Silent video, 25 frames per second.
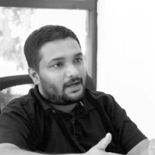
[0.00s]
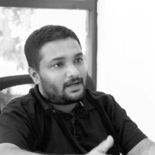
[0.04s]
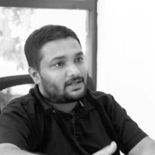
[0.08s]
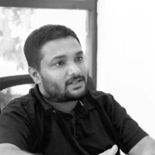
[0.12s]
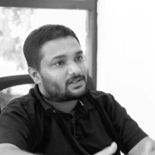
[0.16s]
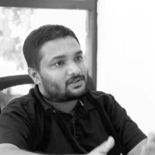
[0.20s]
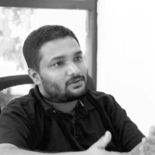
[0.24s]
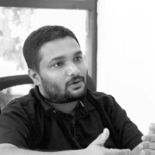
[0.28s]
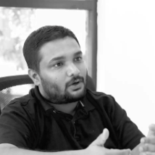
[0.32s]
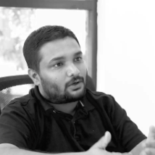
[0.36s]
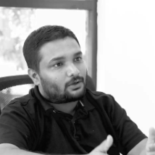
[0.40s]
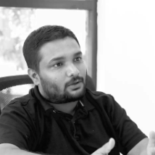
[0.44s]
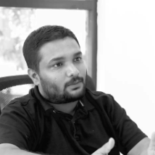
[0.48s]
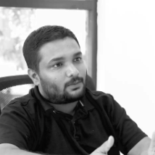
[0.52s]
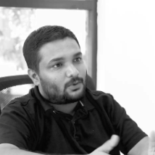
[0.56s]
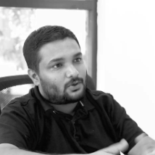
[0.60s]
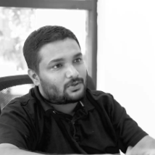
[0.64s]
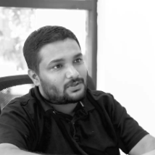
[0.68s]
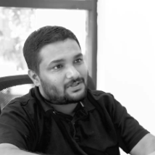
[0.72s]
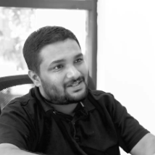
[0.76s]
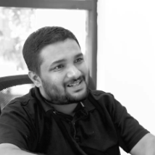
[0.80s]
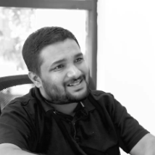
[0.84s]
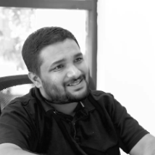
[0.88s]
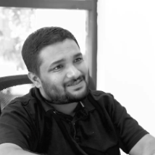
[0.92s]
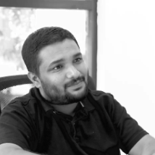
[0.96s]
it's not
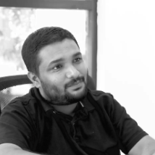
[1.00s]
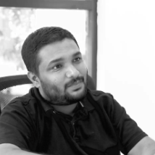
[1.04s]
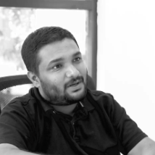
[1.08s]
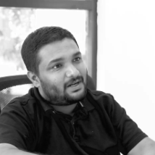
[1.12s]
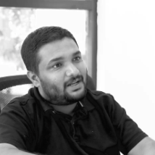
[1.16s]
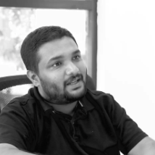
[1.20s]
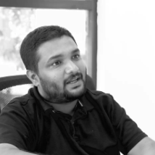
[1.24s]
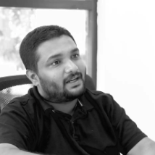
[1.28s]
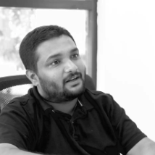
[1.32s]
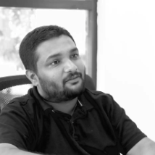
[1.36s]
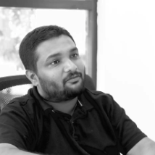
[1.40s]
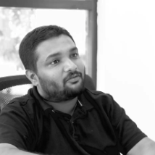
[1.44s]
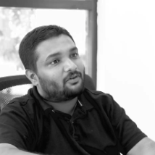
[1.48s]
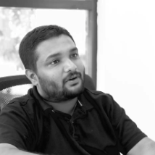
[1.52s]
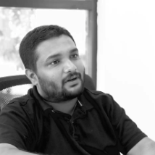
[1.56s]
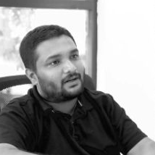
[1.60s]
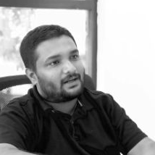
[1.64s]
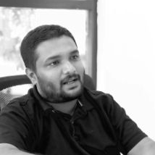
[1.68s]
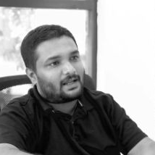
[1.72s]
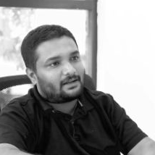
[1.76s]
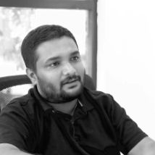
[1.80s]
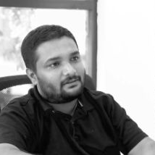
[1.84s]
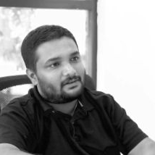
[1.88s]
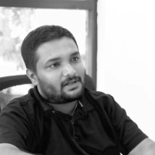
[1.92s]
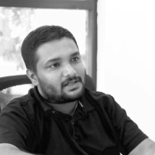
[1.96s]
about just building it for a
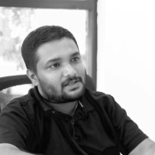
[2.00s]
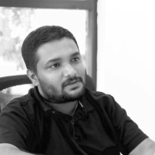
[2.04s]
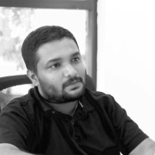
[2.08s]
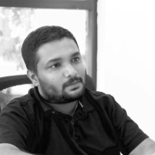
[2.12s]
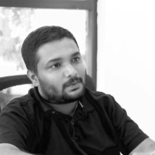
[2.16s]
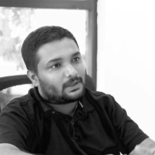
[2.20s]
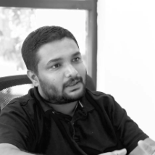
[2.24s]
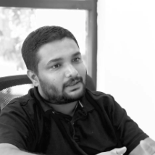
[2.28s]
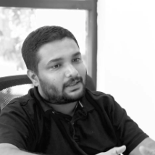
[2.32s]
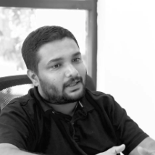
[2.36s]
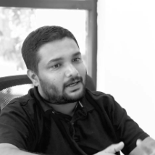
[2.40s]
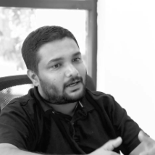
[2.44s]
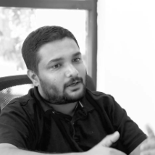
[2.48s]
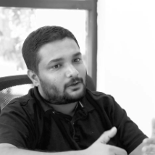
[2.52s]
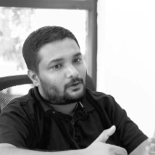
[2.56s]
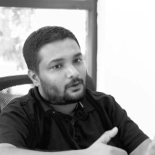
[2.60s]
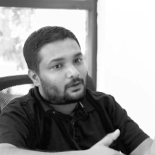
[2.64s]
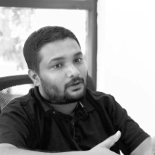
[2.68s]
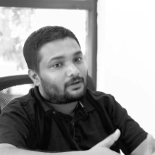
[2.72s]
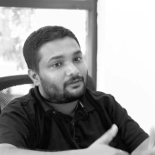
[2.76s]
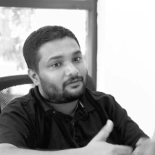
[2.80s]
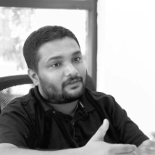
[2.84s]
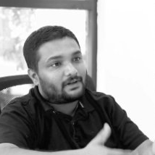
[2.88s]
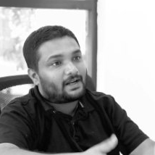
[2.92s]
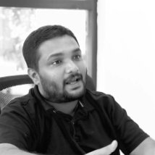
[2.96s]
language, but there are a
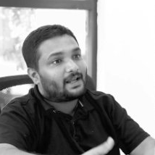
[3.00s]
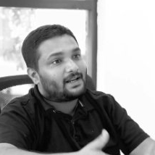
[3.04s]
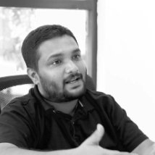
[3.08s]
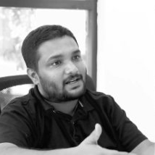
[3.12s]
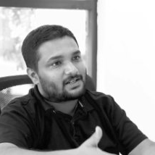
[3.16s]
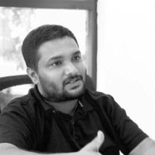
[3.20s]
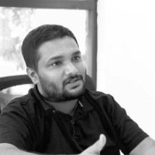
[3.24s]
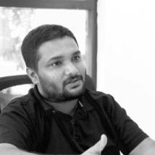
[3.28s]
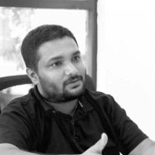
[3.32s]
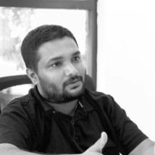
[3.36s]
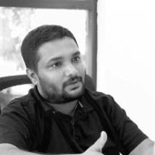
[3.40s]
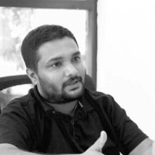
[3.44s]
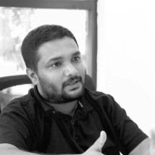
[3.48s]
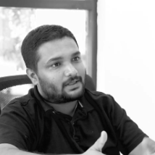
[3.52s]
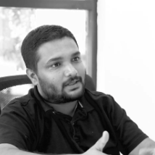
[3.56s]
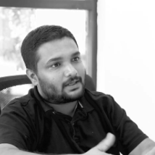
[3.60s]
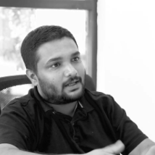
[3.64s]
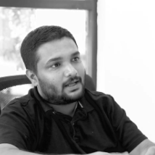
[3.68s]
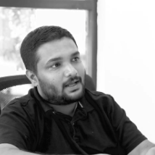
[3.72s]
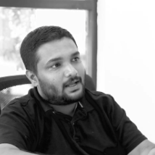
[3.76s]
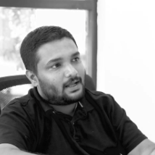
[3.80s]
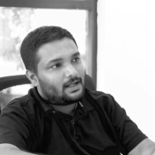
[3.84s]
lot of dialects to it.